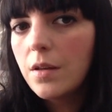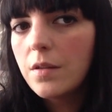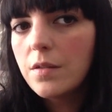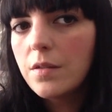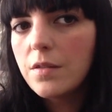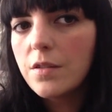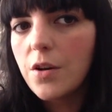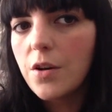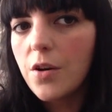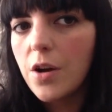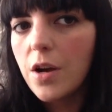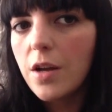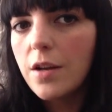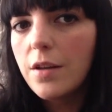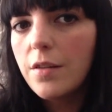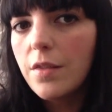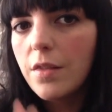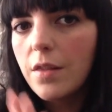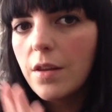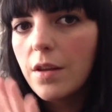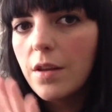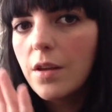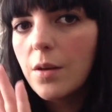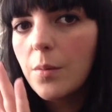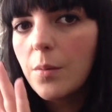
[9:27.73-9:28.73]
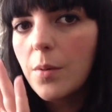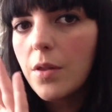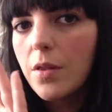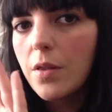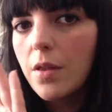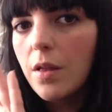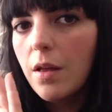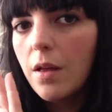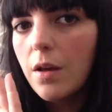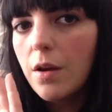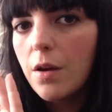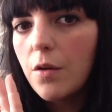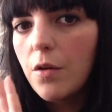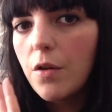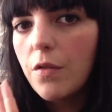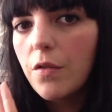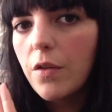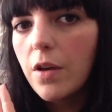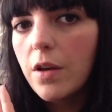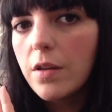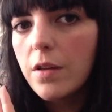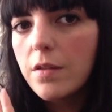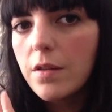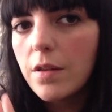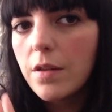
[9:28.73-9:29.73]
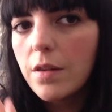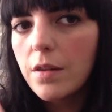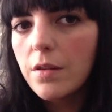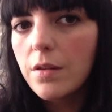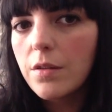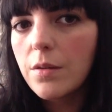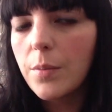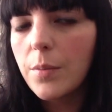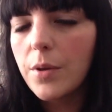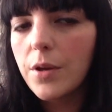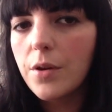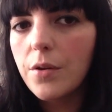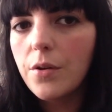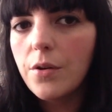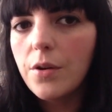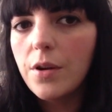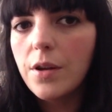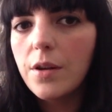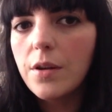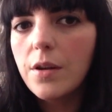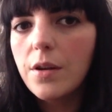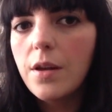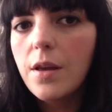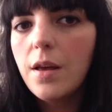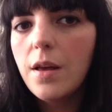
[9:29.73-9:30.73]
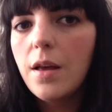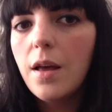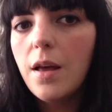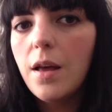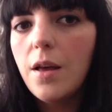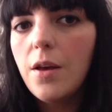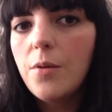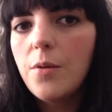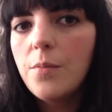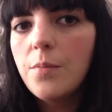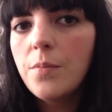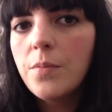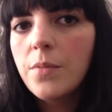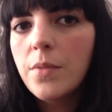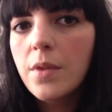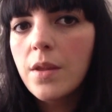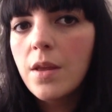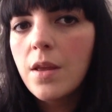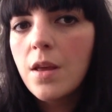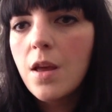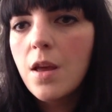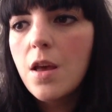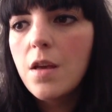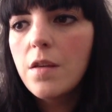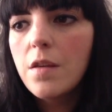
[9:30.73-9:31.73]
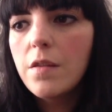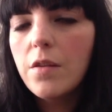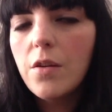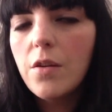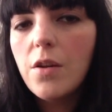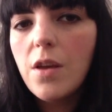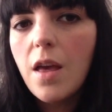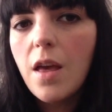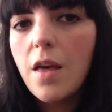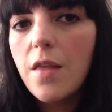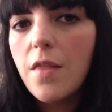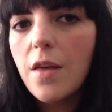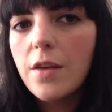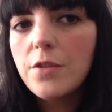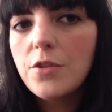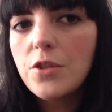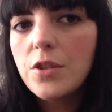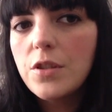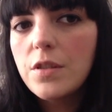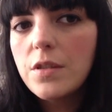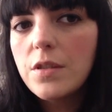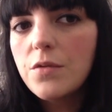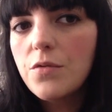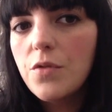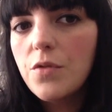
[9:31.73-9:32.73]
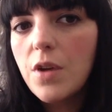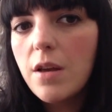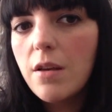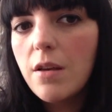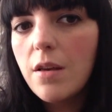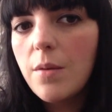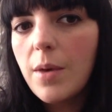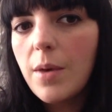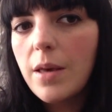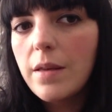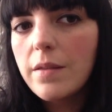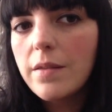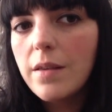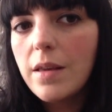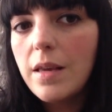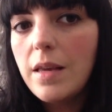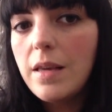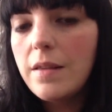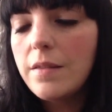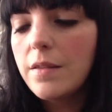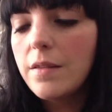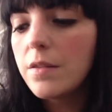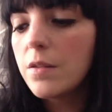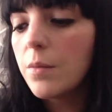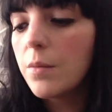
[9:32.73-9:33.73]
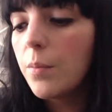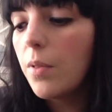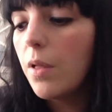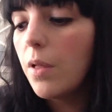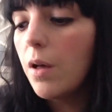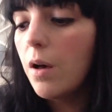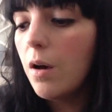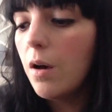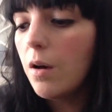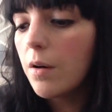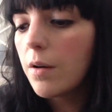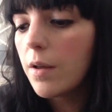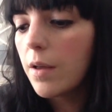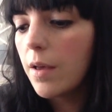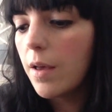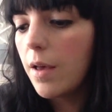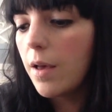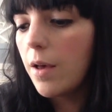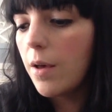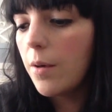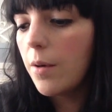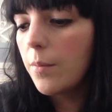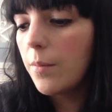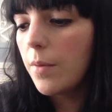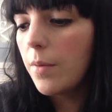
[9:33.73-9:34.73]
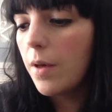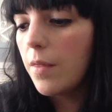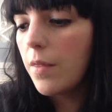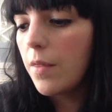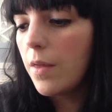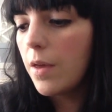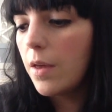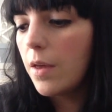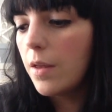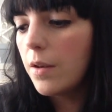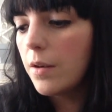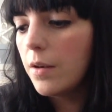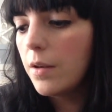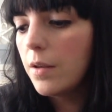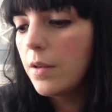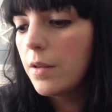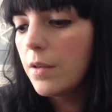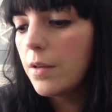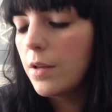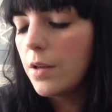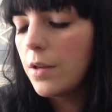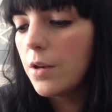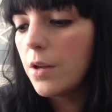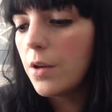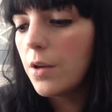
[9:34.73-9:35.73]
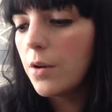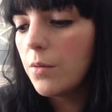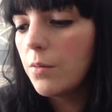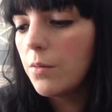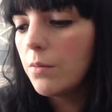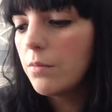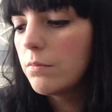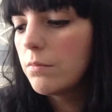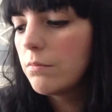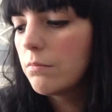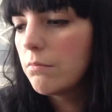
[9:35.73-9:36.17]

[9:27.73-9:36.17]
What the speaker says: Sorry, I didn't think about the light reflecting, that's a bit annoying. So yeah, that's just really makes it easy to blog, and then, you know,